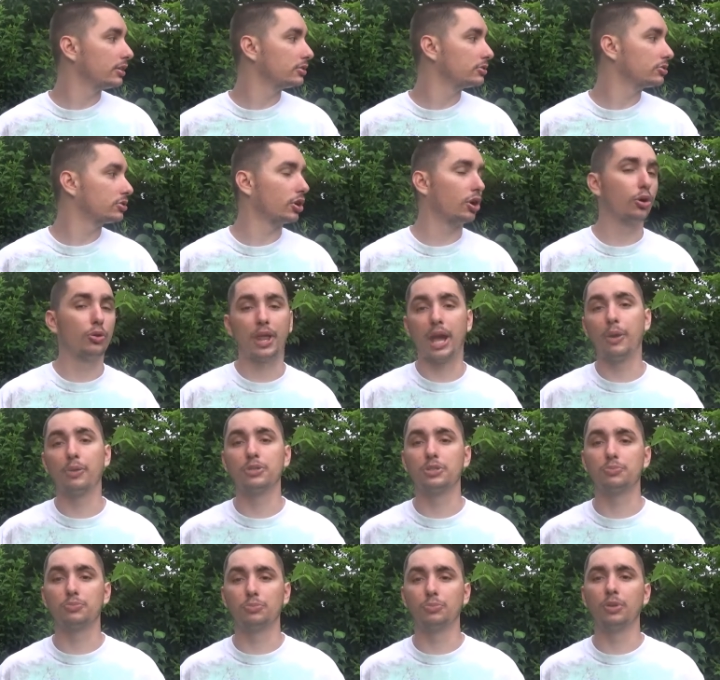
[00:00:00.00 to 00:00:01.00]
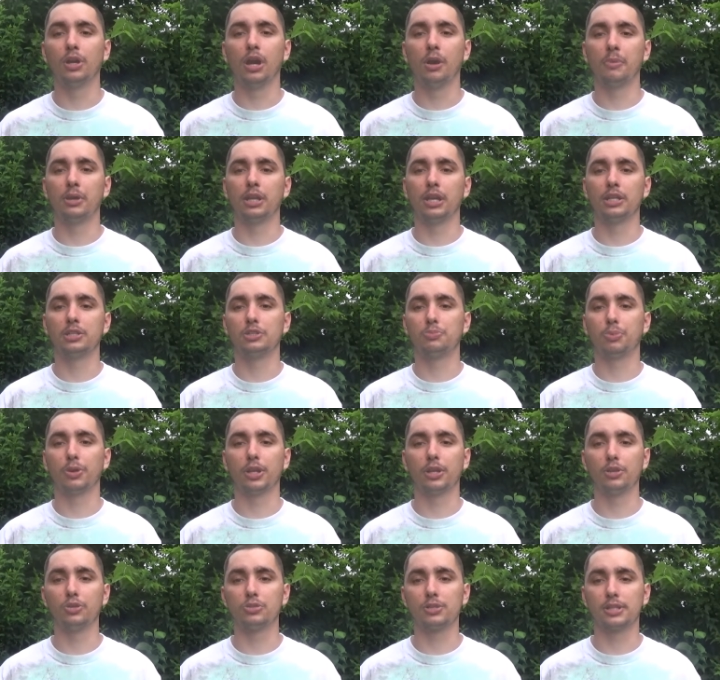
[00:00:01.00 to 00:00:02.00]
So that was, it's
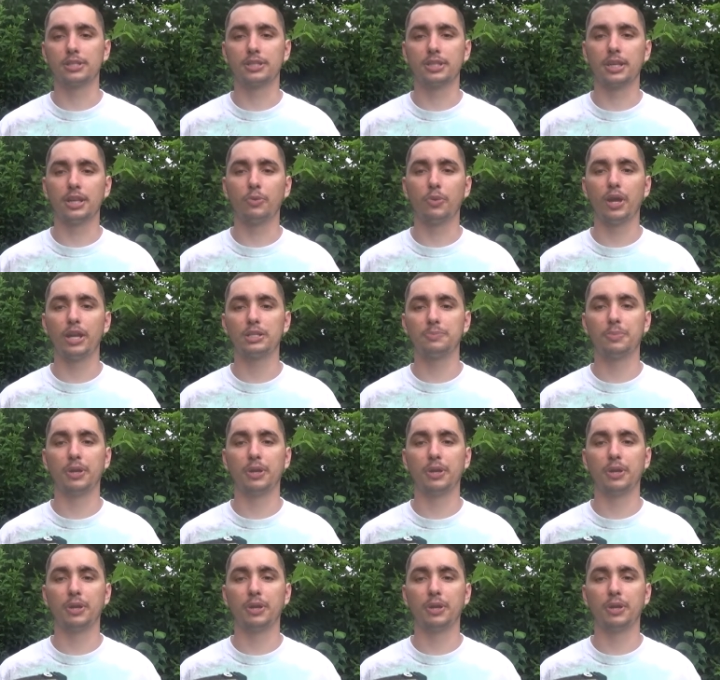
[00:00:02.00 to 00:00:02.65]
pretty useless anyways,